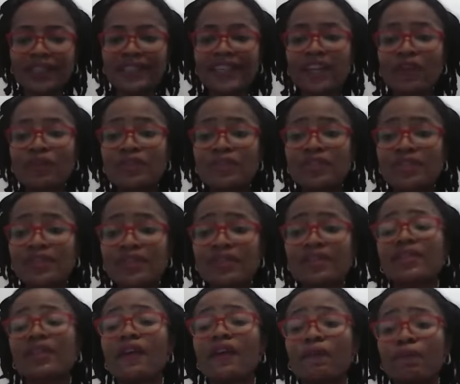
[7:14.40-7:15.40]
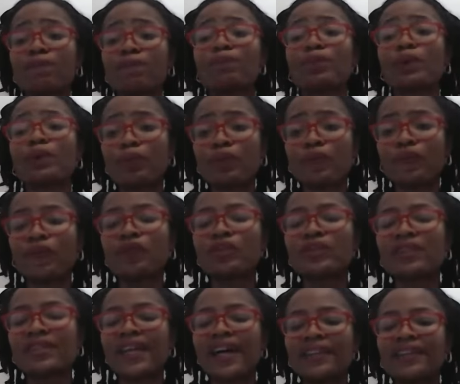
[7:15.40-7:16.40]
gives, the people
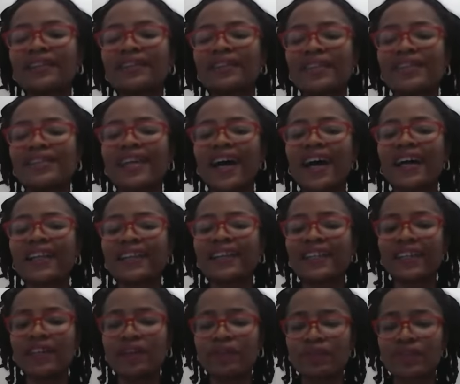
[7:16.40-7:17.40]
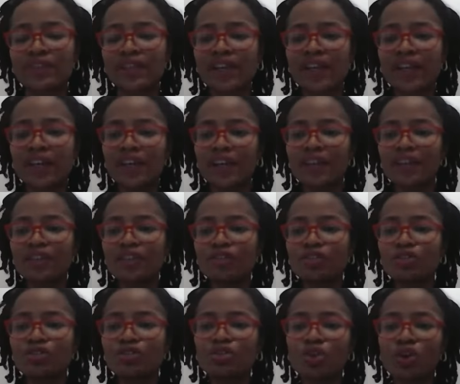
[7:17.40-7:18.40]
feel these are the things that gives
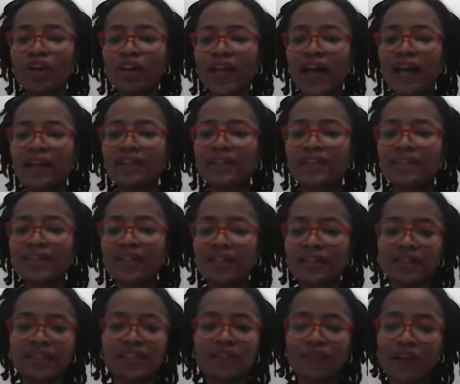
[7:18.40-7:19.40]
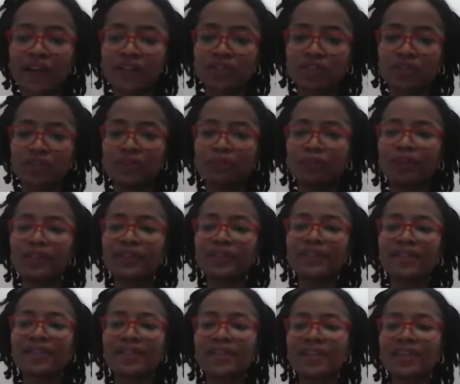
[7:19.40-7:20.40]
joy and satisfaction, but
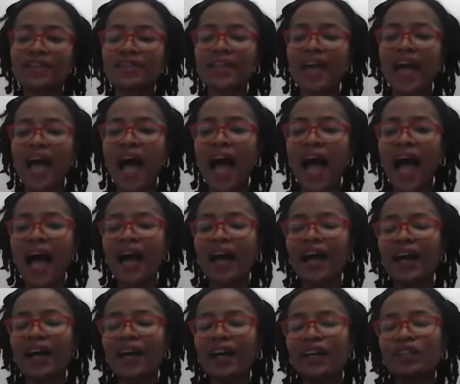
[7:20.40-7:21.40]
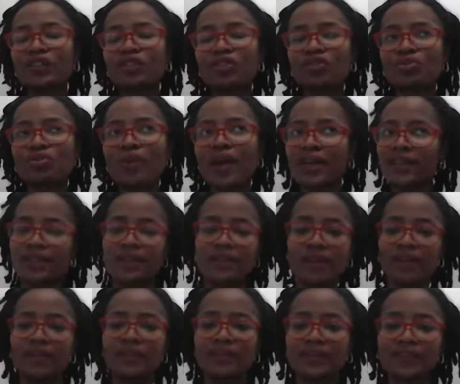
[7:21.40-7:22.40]
these things are
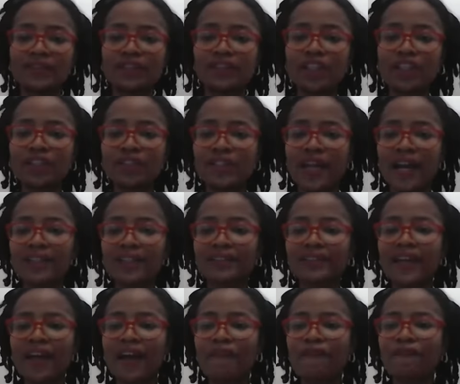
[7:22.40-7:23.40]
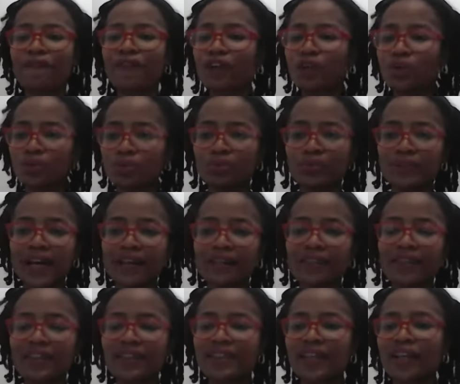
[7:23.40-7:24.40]
transient. They, they, are, they are fickle. They
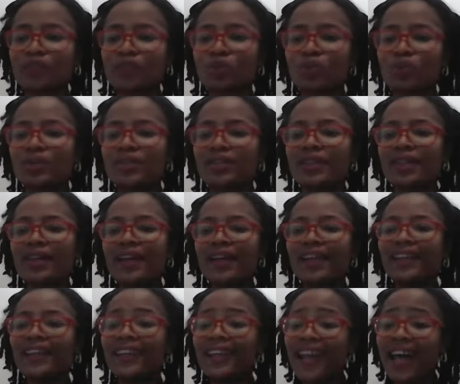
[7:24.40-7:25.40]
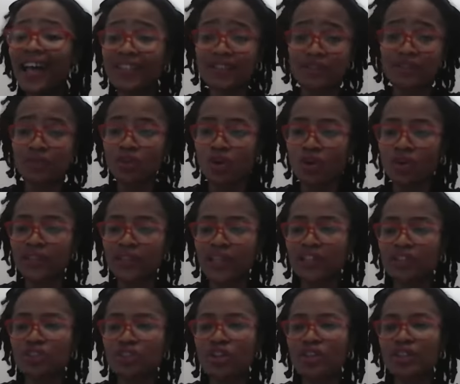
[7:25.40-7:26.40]
are things that don't last long. They
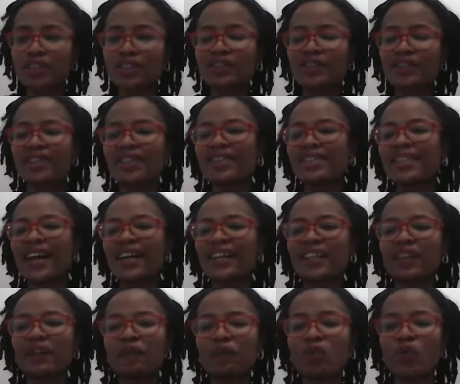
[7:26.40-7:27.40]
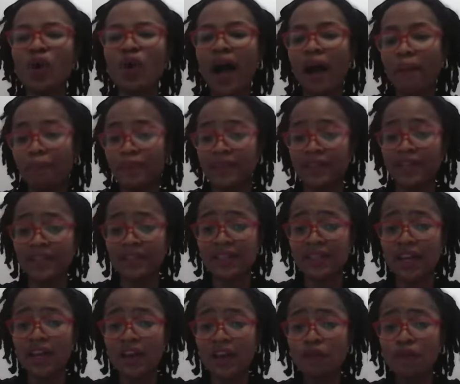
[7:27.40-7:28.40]
are just things that give you
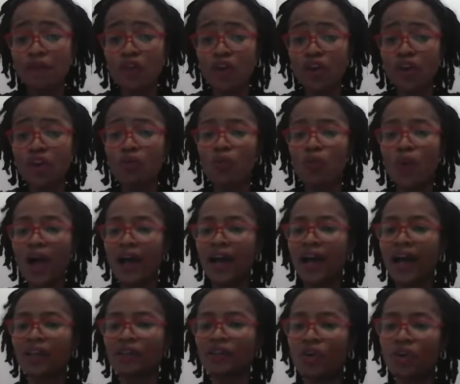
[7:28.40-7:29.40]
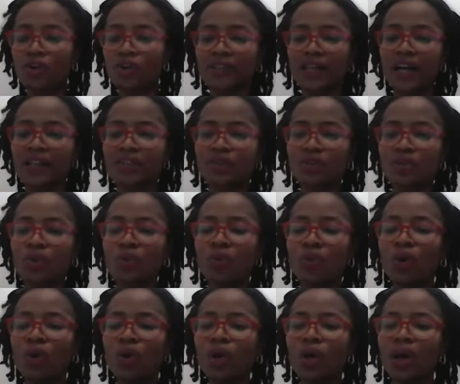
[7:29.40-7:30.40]
happiness for a while and all that.
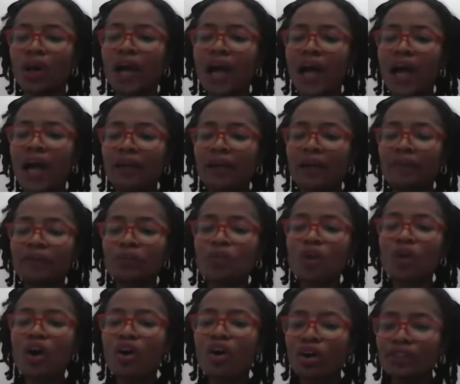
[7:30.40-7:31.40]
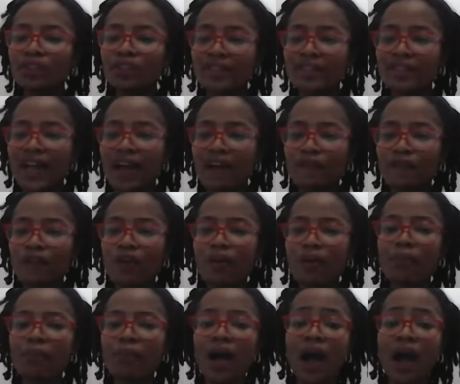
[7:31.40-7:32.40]
So and what God desires
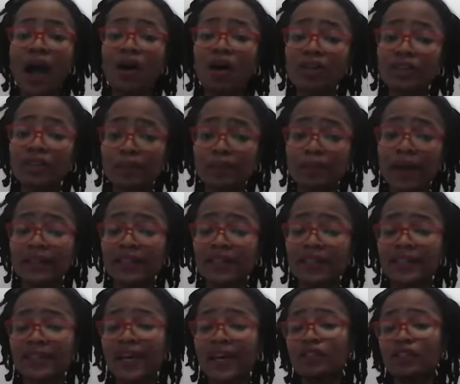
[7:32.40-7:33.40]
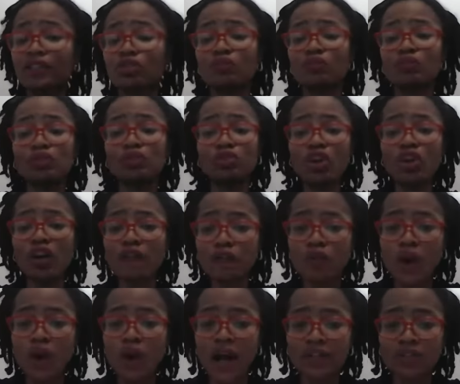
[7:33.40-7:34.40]
for our husband is that they should be
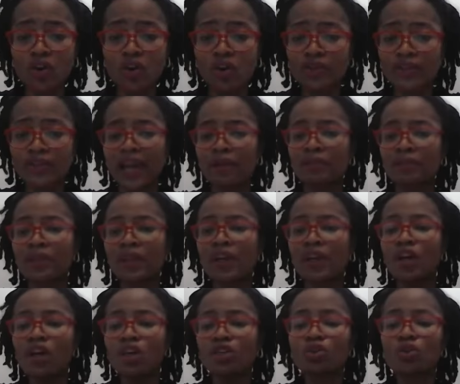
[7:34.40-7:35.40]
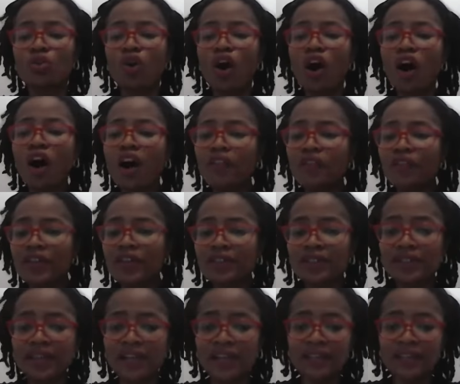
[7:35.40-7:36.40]
joyful at all times. So all
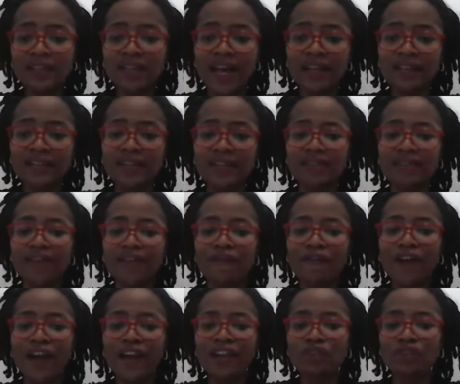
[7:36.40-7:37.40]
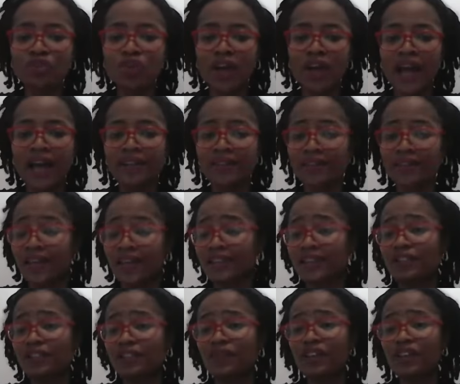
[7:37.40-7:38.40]
these things that they find joy and
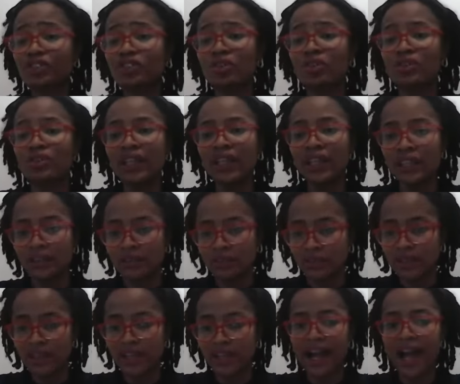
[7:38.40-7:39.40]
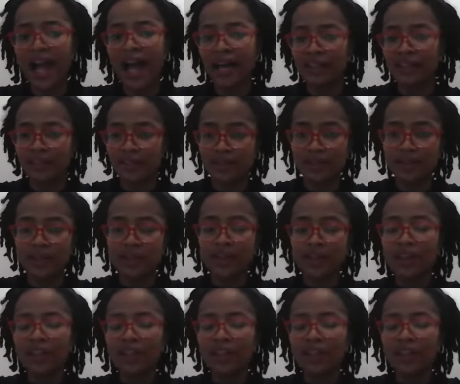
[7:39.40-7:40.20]
satisfaction in, the cars,